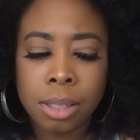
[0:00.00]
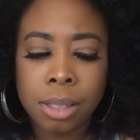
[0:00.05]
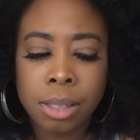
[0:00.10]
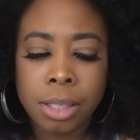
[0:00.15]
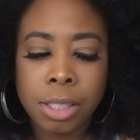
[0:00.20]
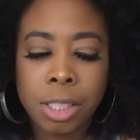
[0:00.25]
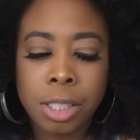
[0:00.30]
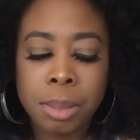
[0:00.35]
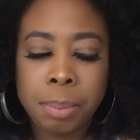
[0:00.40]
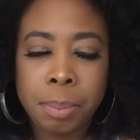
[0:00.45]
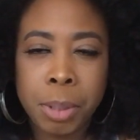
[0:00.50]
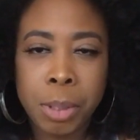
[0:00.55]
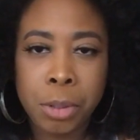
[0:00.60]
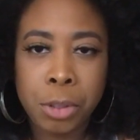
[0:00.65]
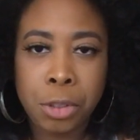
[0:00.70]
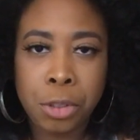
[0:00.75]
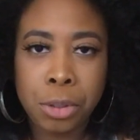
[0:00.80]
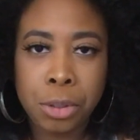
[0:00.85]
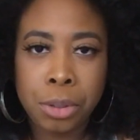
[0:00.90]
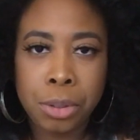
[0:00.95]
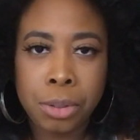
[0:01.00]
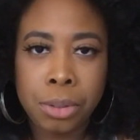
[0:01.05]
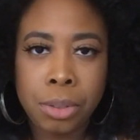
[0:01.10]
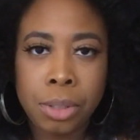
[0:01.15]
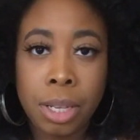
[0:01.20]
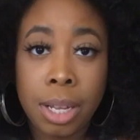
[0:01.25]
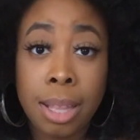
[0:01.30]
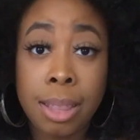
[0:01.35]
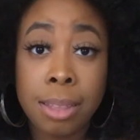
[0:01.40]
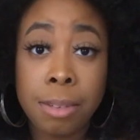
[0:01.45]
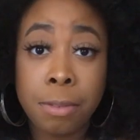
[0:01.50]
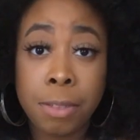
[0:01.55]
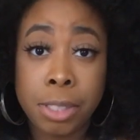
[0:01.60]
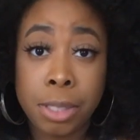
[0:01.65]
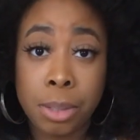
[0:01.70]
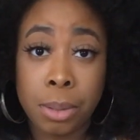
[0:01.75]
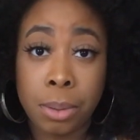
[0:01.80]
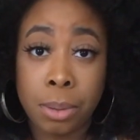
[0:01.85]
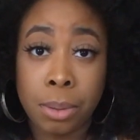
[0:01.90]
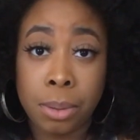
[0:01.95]
the spiritual and the
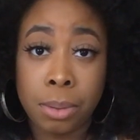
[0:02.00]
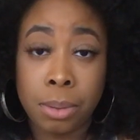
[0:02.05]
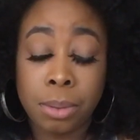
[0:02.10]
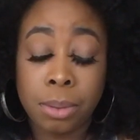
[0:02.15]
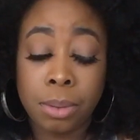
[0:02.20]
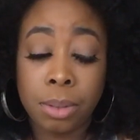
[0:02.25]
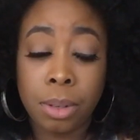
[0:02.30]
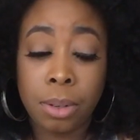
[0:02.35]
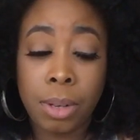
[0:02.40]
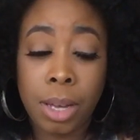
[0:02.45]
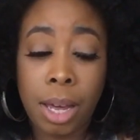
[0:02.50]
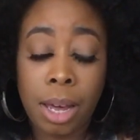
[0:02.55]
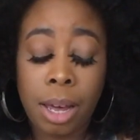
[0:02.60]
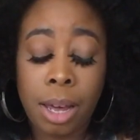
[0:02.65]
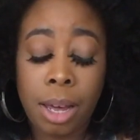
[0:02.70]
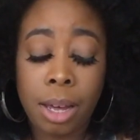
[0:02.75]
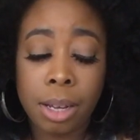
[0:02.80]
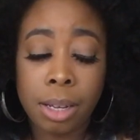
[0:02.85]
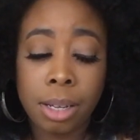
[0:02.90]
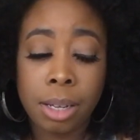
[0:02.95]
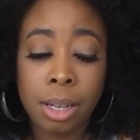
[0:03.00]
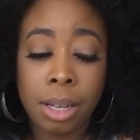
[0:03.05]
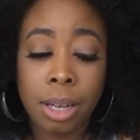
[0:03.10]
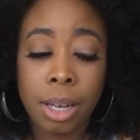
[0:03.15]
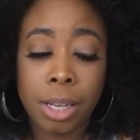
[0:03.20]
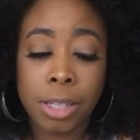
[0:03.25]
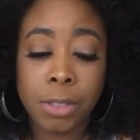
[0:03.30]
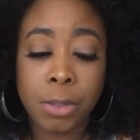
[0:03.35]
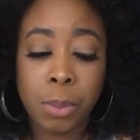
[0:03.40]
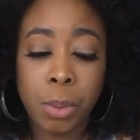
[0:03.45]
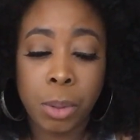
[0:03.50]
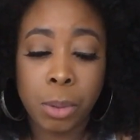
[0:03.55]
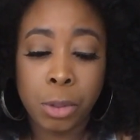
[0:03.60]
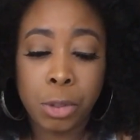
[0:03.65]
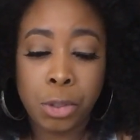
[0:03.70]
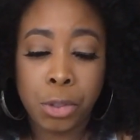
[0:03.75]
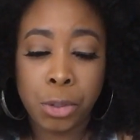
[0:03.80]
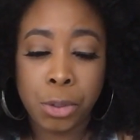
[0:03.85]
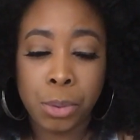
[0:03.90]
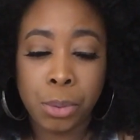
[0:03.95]
physical, okay, as well
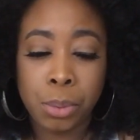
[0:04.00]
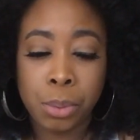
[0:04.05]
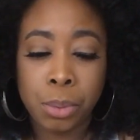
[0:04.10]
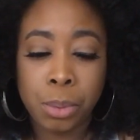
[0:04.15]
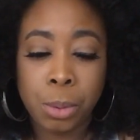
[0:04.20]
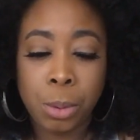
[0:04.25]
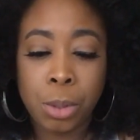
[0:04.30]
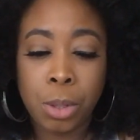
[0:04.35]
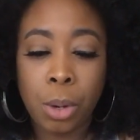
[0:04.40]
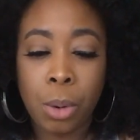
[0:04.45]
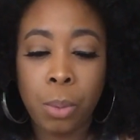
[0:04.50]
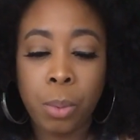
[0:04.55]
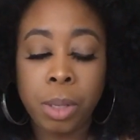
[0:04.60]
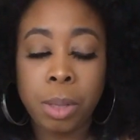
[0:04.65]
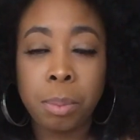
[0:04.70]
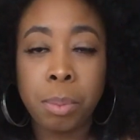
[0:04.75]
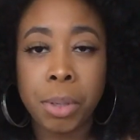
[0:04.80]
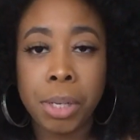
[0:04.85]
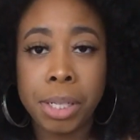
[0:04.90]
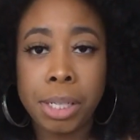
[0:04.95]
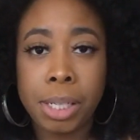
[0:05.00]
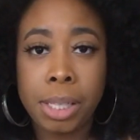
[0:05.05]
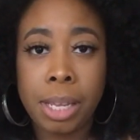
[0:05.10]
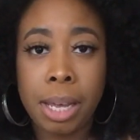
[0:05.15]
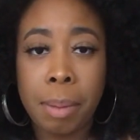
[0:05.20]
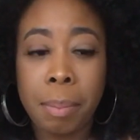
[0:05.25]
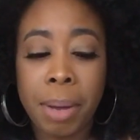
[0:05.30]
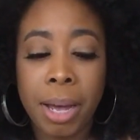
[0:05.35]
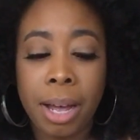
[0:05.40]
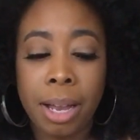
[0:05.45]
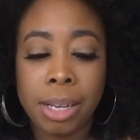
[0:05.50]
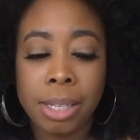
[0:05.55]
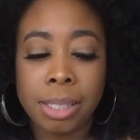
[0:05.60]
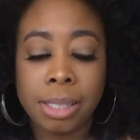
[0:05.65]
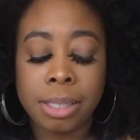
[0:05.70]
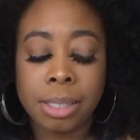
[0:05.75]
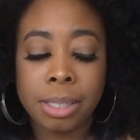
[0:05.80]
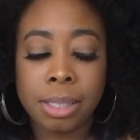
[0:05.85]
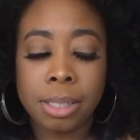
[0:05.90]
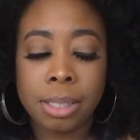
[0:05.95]
too. So with bringing that
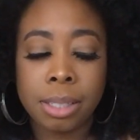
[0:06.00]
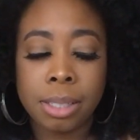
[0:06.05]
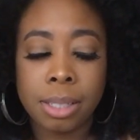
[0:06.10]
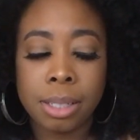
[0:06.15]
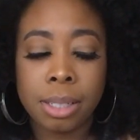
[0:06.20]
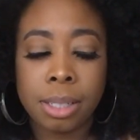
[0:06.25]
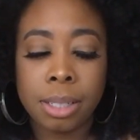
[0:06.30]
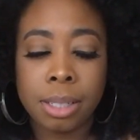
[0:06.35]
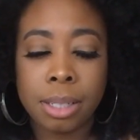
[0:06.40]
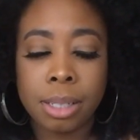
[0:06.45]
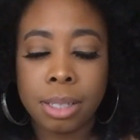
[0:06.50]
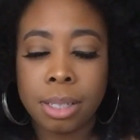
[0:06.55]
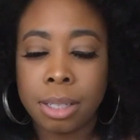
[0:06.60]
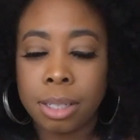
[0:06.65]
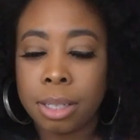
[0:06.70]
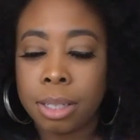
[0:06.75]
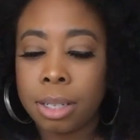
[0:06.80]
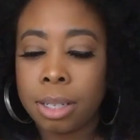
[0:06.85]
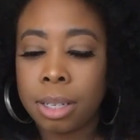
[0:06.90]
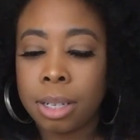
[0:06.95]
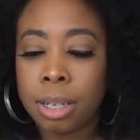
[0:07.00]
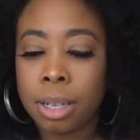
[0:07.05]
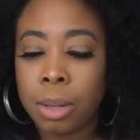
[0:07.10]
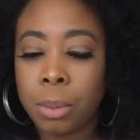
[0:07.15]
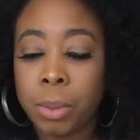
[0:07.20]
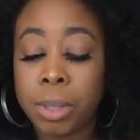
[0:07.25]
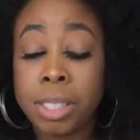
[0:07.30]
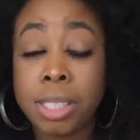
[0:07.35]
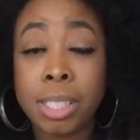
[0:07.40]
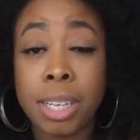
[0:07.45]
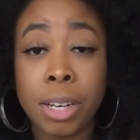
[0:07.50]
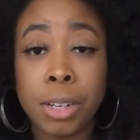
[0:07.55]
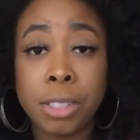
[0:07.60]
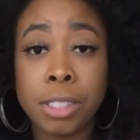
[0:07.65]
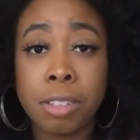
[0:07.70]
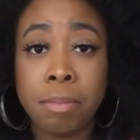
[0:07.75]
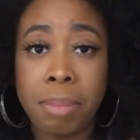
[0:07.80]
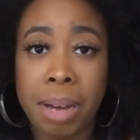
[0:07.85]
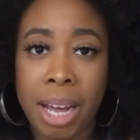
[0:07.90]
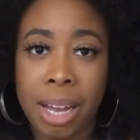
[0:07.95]
balance, with Scales
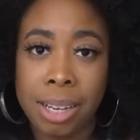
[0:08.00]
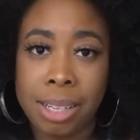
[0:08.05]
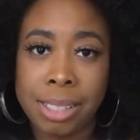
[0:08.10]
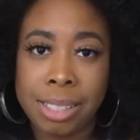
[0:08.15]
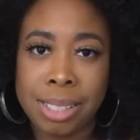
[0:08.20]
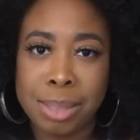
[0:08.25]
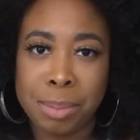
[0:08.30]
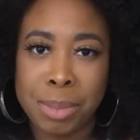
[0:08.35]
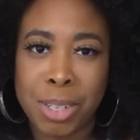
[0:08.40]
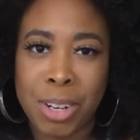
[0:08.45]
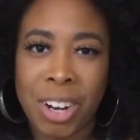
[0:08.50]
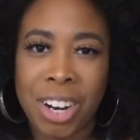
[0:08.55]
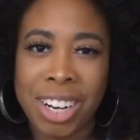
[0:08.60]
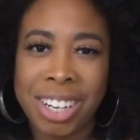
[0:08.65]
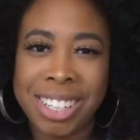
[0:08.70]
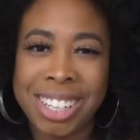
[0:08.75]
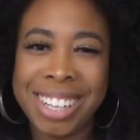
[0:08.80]
of Balance, I'm sorry,